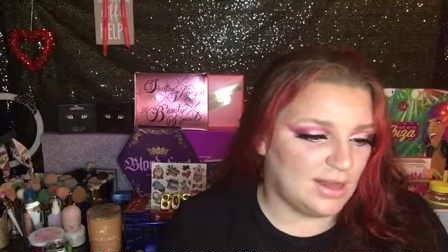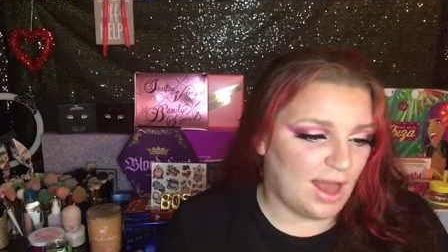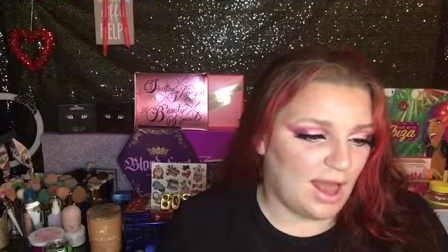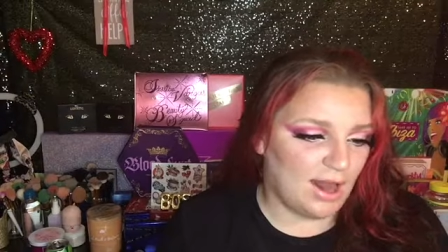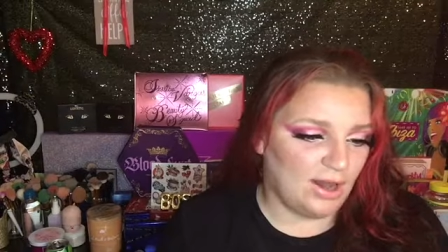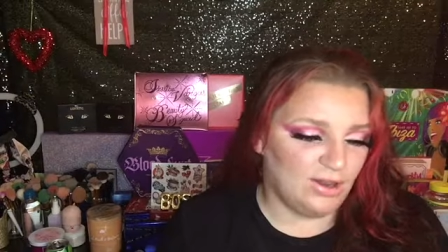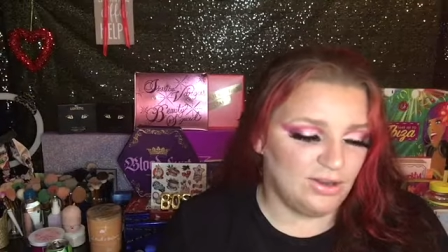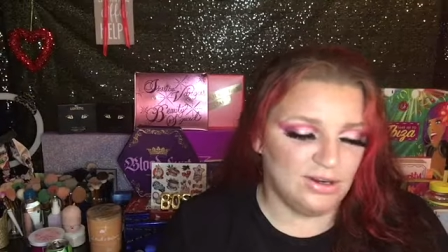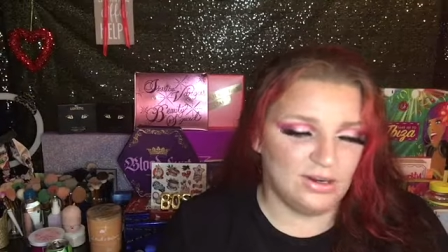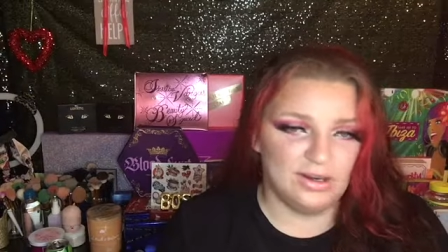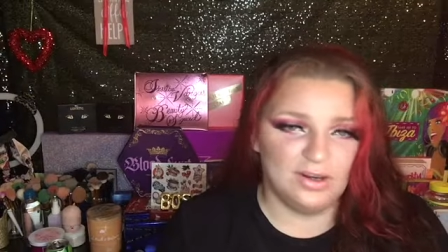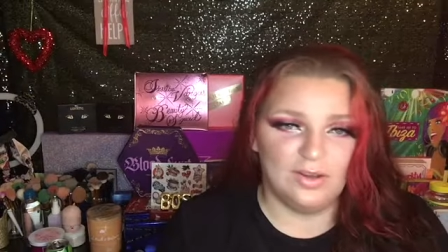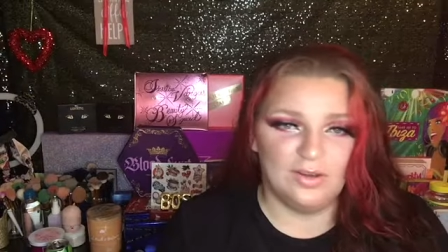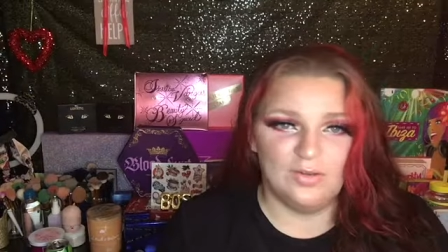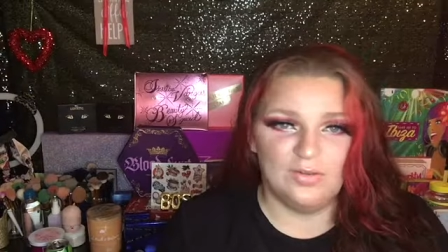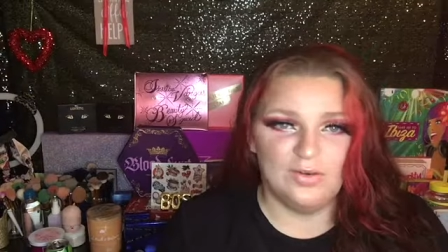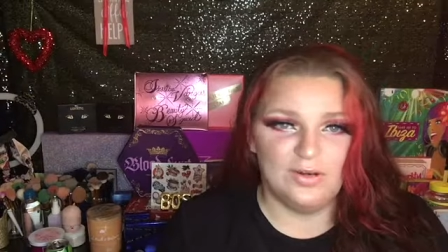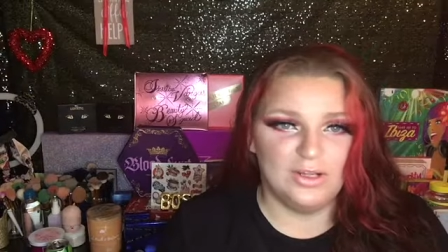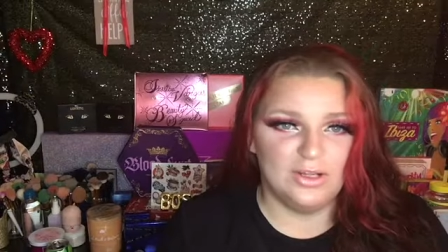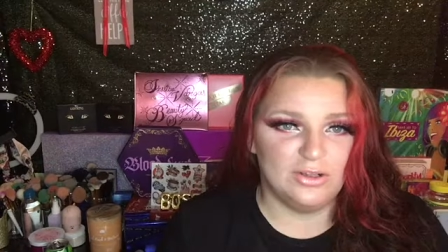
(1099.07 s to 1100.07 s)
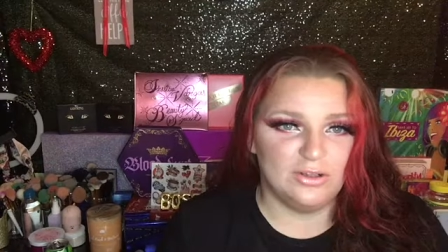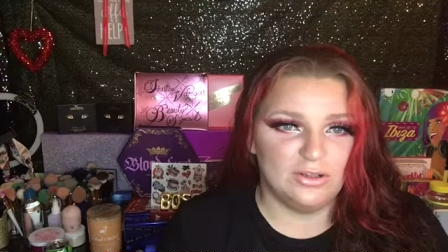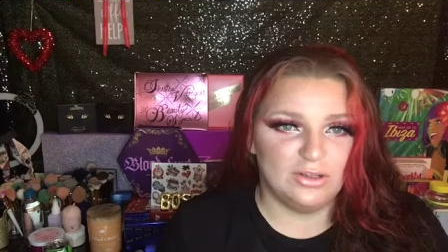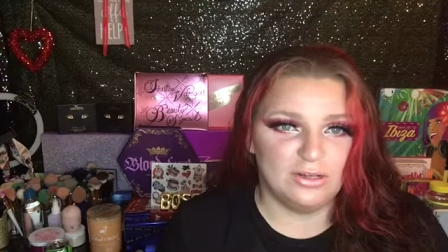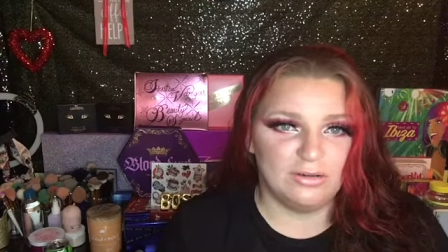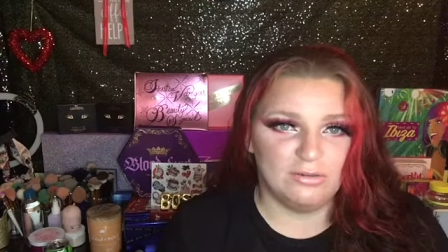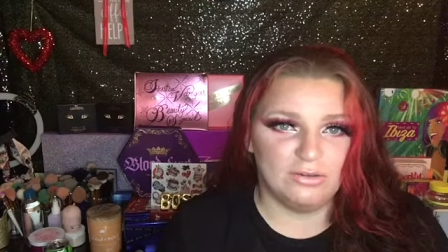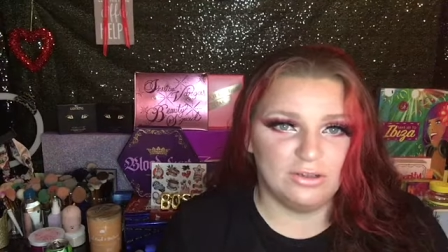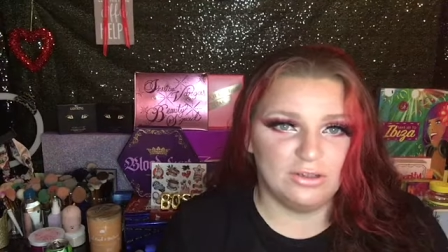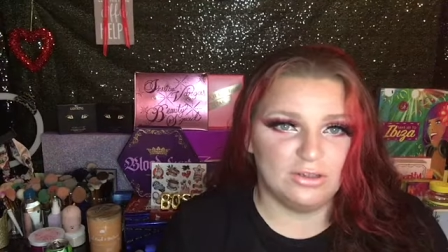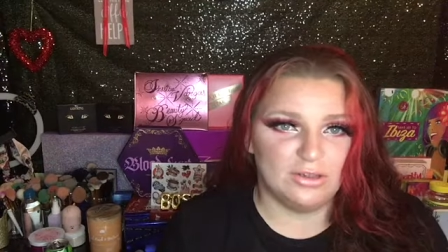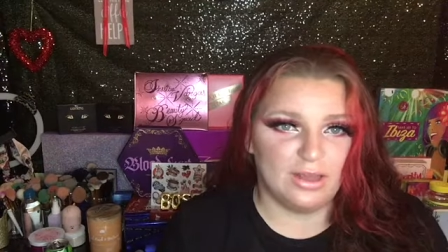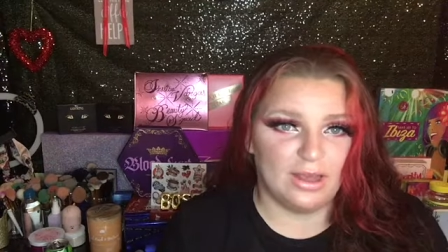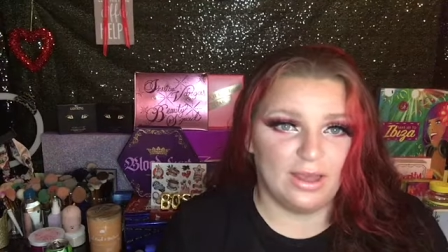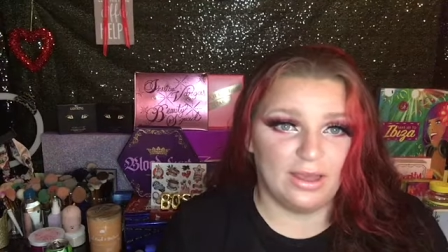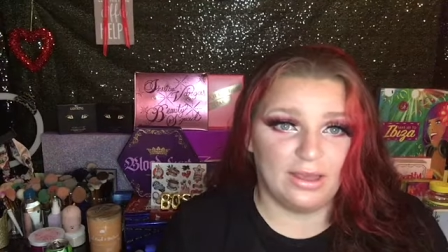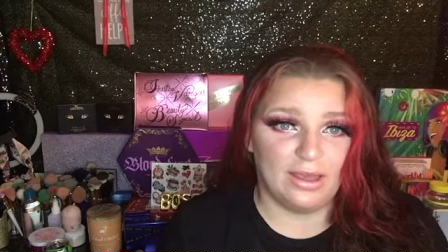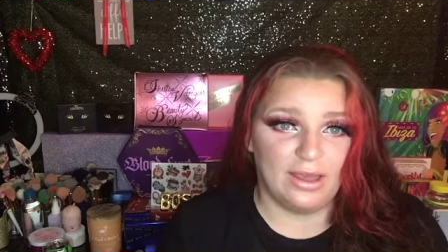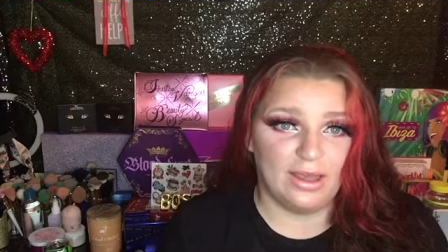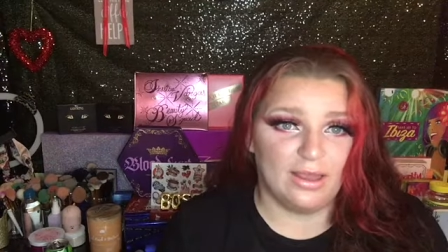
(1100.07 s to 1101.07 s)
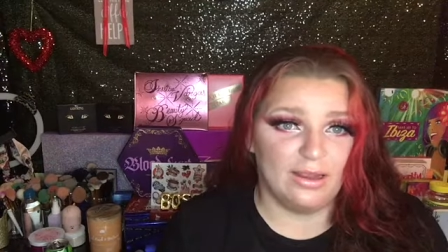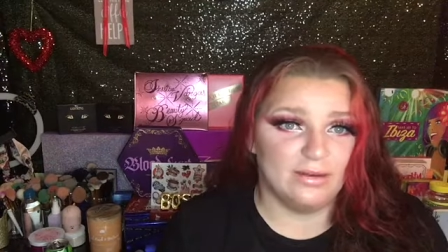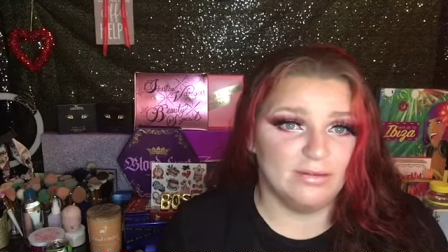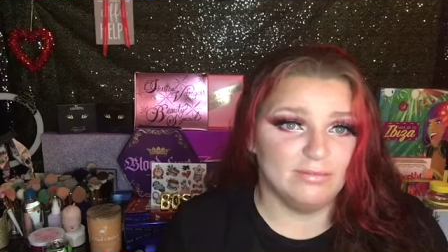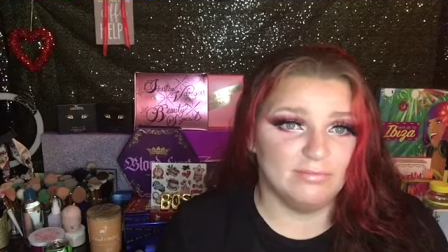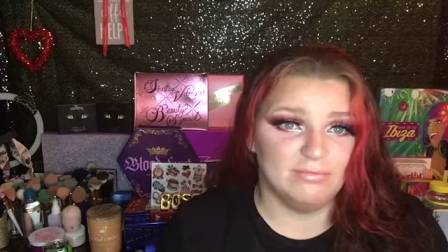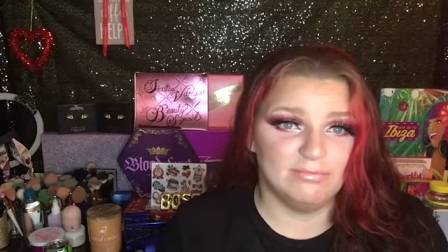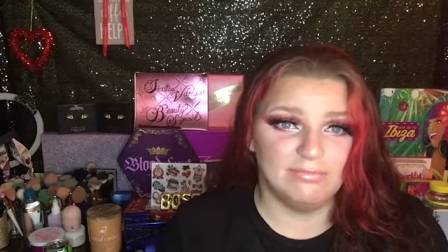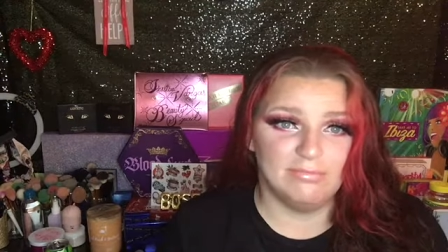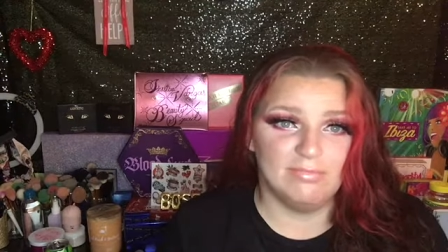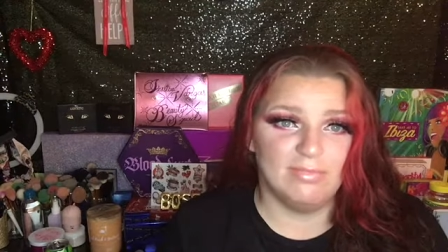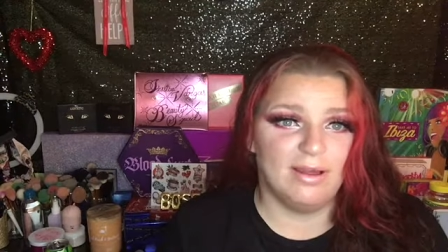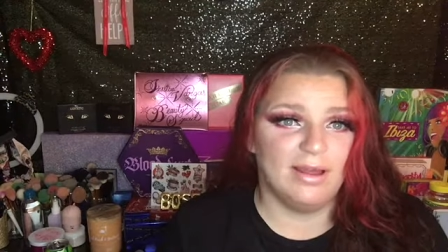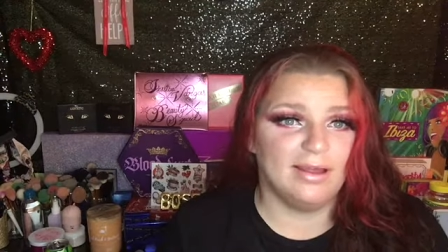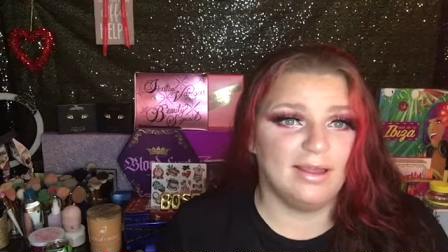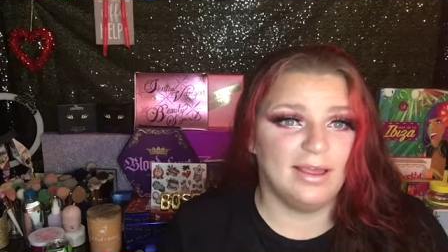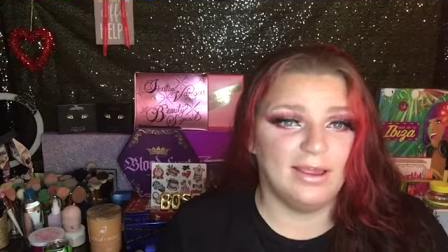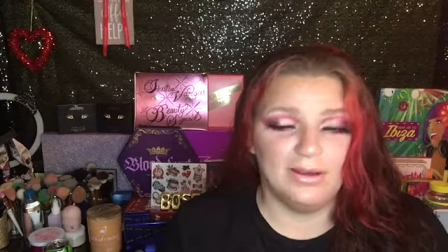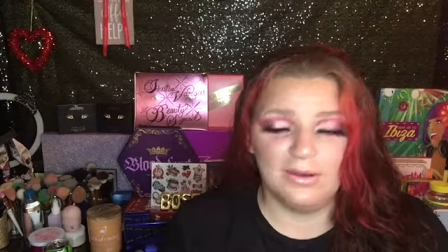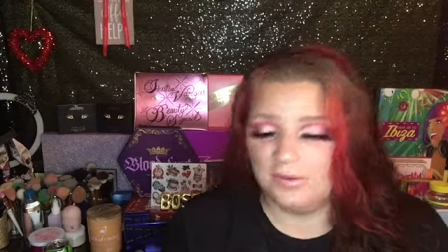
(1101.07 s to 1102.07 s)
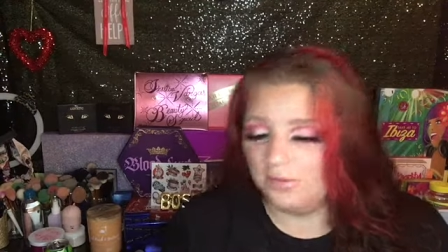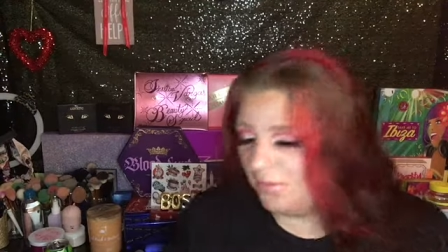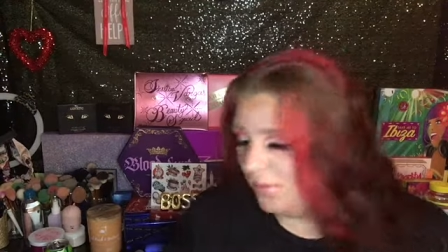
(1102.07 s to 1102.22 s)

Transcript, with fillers: I looked at those videos and I was just like, I can't, I can't do